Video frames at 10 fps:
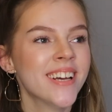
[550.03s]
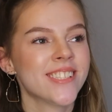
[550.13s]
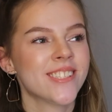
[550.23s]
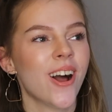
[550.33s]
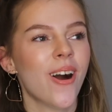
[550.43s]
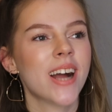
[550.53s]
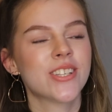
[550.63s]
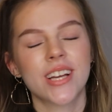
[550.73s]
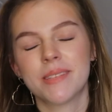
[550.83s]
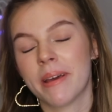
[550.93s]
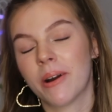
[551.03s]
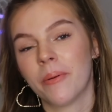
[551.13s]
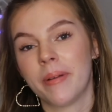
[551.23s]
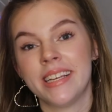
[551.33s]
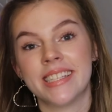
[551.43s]
so I tried to pick
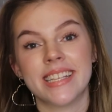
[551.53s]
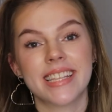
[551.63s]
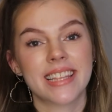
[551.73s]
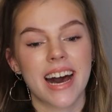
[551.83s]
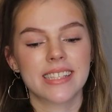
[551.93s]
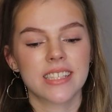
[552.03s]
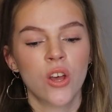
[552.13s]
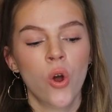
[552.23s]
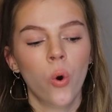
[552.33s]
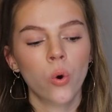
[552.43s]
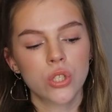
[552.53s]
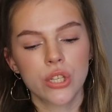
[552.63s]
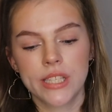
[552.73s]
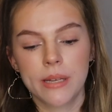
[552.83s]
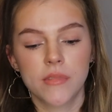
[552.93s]
all places that also
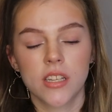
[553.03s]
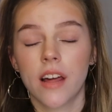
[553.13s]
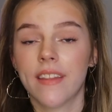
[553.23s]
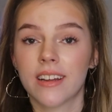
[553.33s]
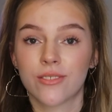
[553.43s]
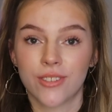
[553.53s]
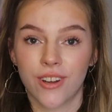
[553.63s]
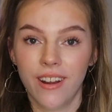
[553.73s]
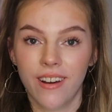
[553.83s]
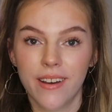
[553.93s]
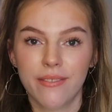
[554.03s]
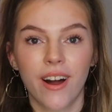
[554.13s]
seemed like they had good nightlife.